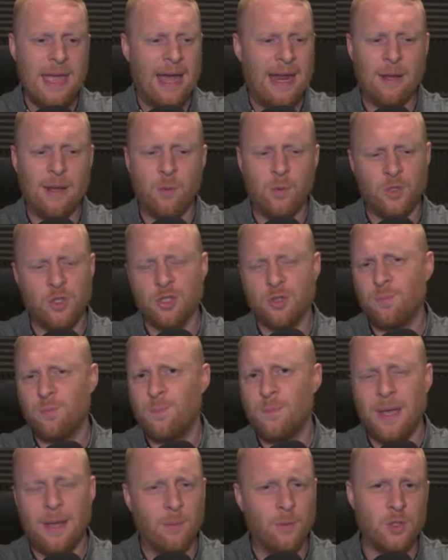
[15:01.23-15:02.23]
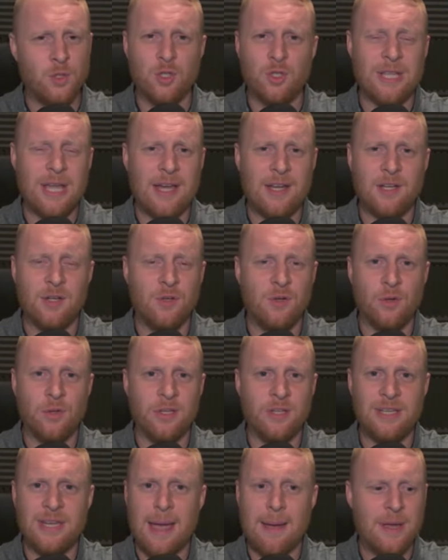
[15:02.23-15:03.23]
And it would just it would just add
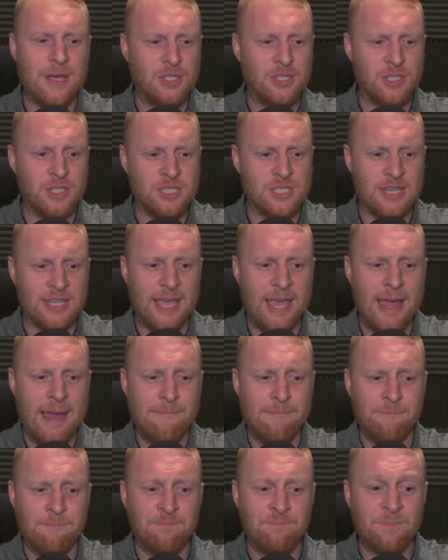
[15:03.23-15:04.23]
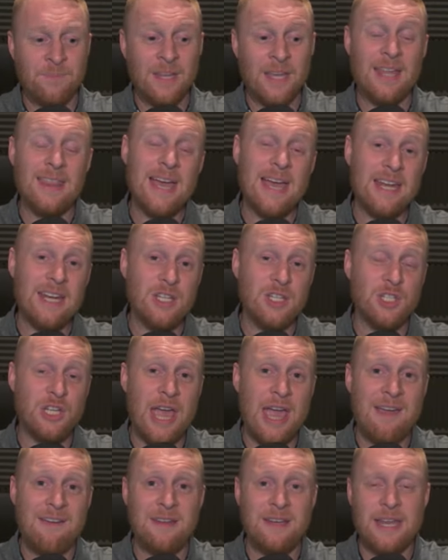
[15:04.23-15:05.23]
another dimension to the game. And then
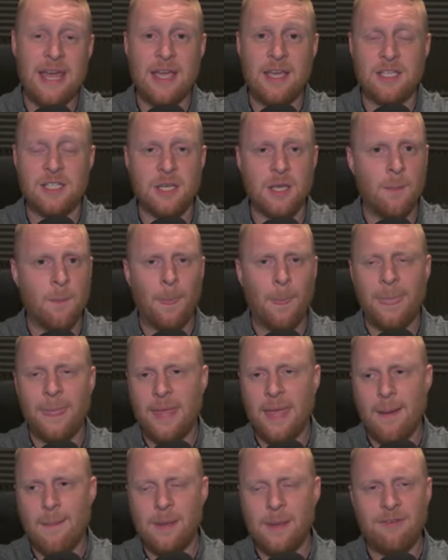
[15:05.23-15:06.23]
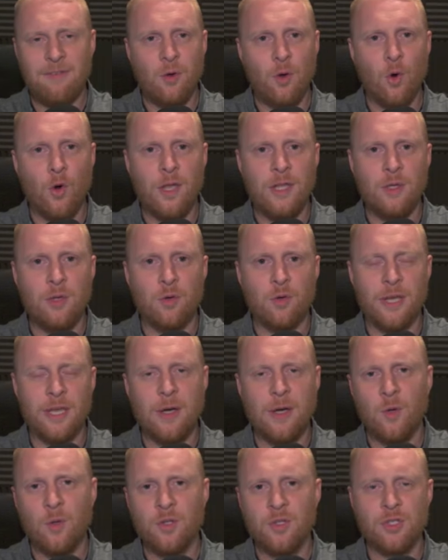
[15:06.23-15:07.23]
share index. Yep, if you're in your
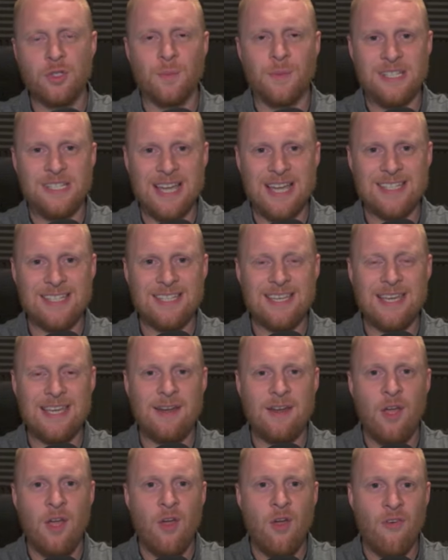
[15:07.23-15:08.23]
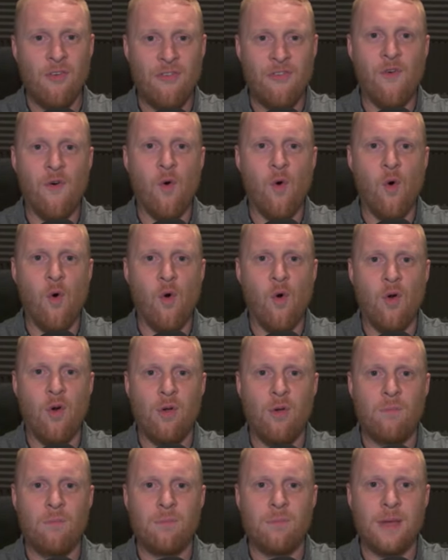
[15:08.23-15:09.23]
guild and somebody's asking for
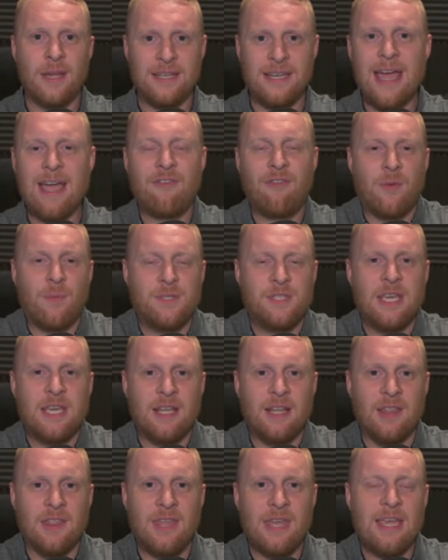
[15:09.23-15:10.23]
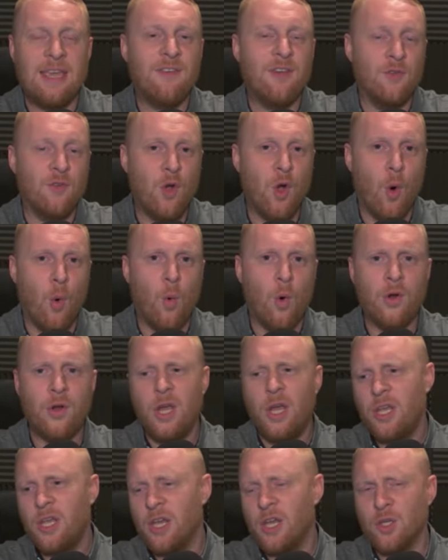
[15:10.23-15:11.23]
a deck for a particular thing. If you've got one,
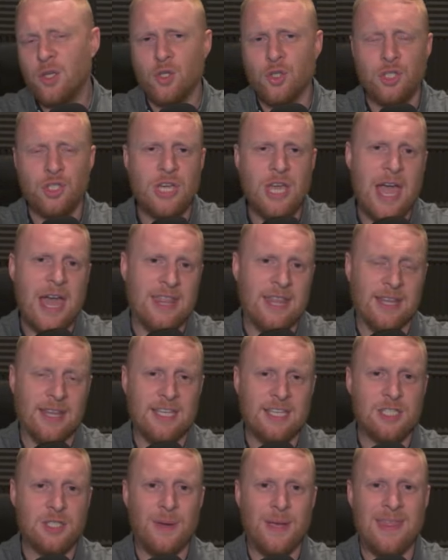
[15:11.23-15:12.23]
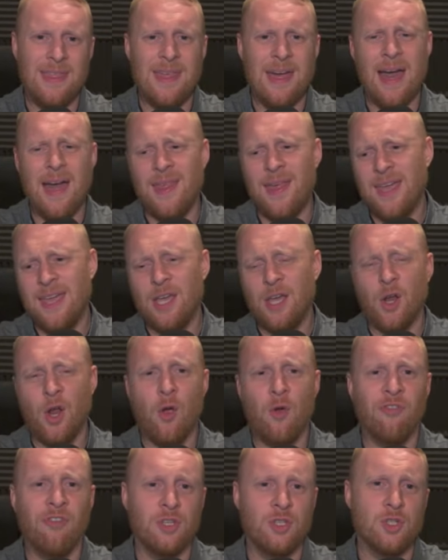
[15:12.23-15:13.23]
you can just share the link to it in there. They can
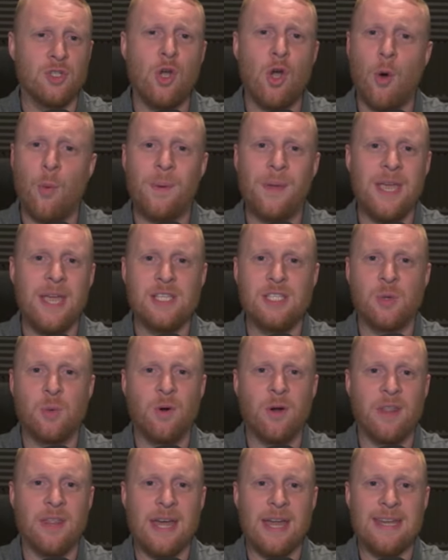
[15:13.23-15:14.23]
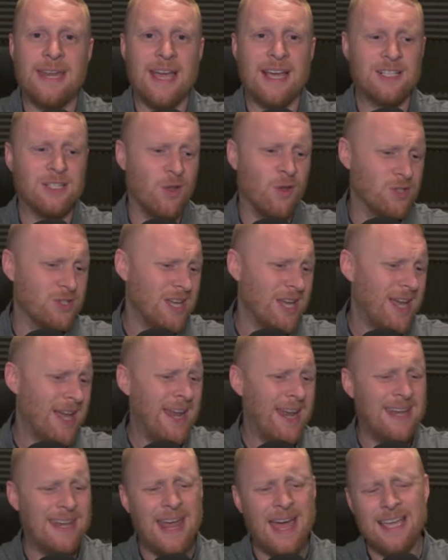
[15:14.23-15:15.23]
hopefully just copy it into one of their deck slots.
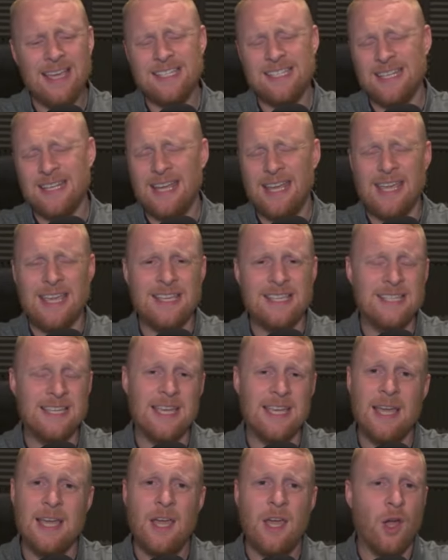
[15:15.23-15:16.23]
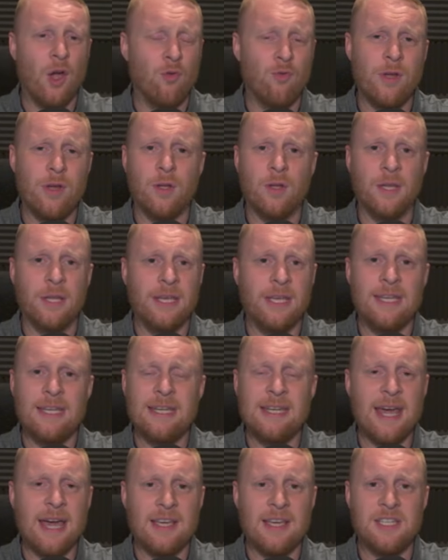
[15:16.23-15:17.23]
Nice and easy, a really
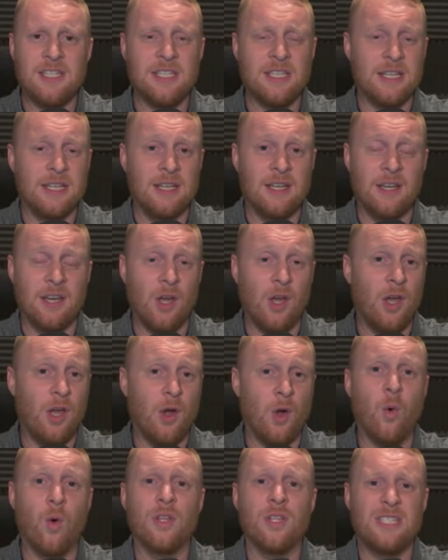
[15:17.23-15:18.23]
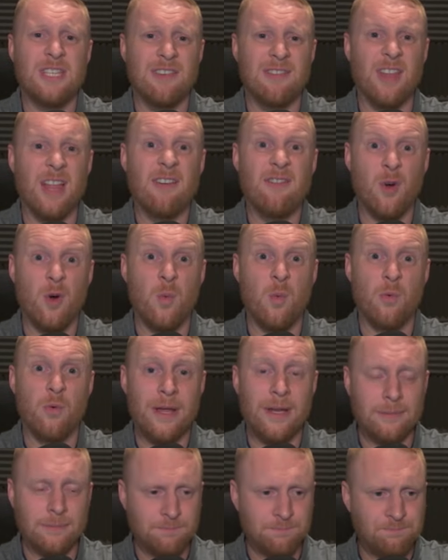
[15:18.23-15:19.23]
nice uh, quality of life
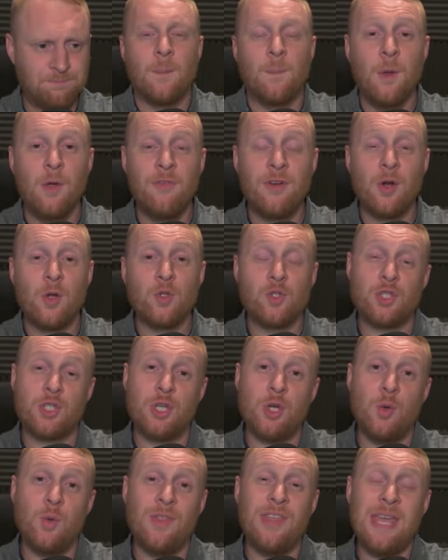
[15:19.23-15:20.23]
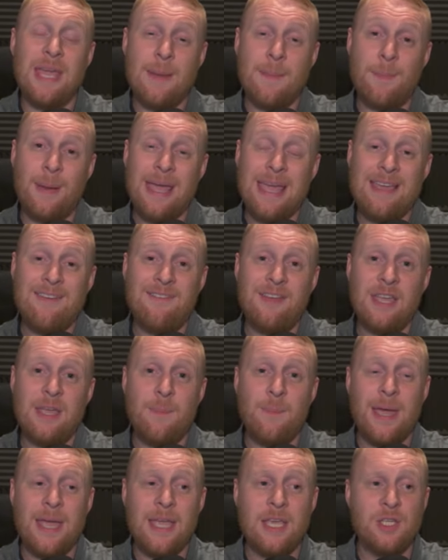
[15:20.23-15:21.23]
upgrade. Moving on to the
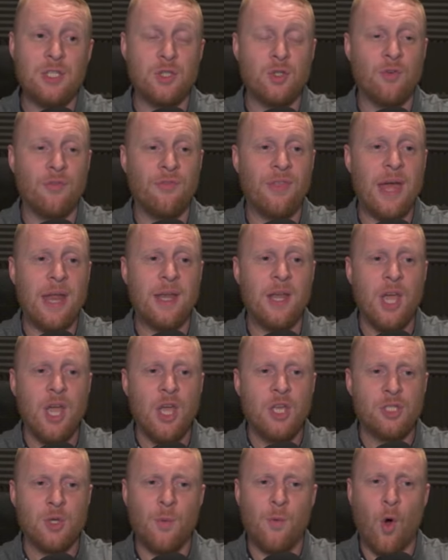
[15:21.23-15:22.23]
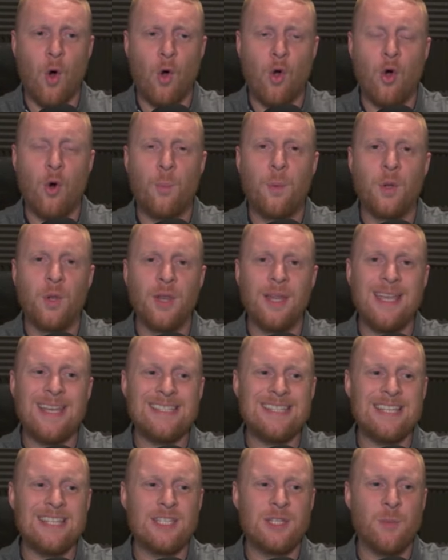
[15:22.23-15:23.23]
PvP stuff then. So we've got a couple
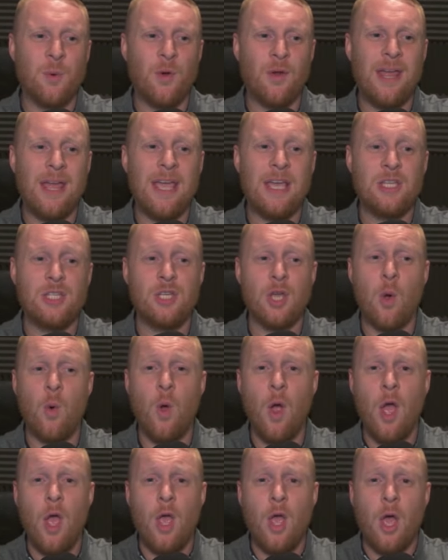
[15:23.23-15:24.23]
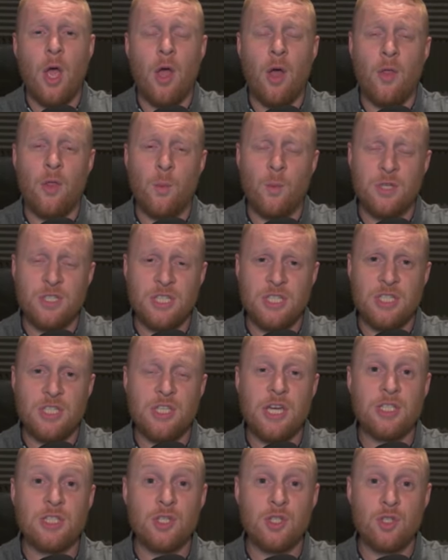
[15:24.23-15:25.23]
linked into one here. So uh, there was the
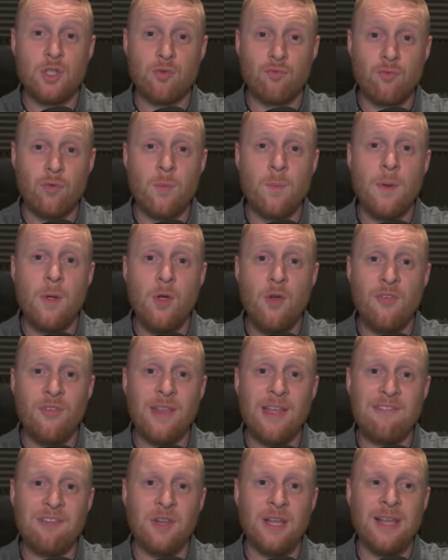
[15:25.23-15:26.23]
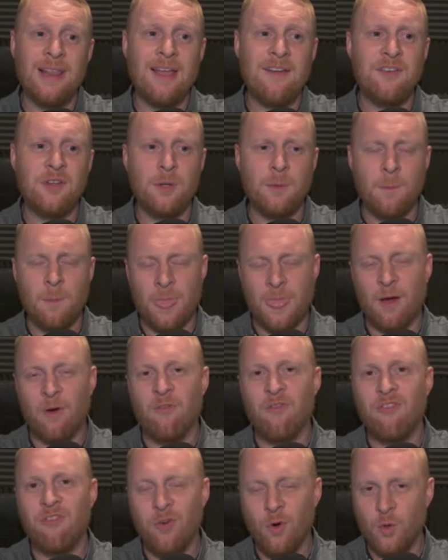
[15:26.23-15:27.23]
suggestion to remove level 11.
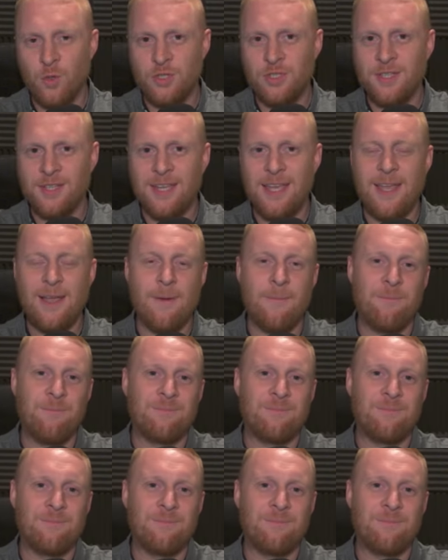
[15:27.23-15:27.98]
Unfortunately,